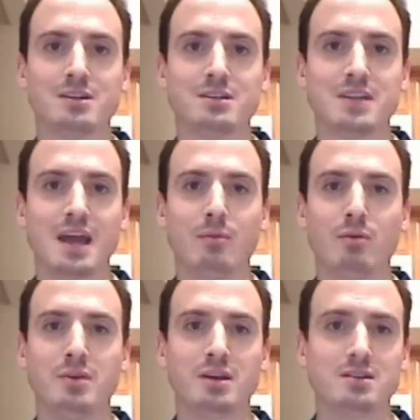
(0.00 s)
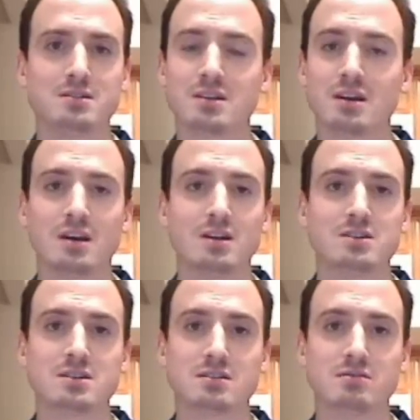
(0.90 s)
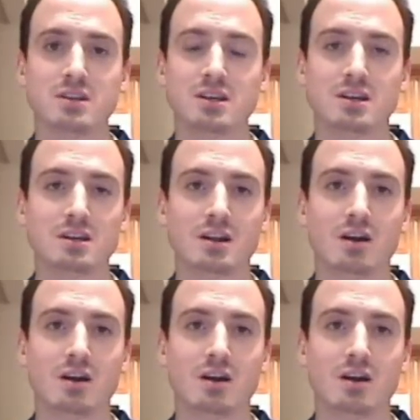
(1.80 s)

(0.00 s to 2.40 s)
into Tampa because just of the,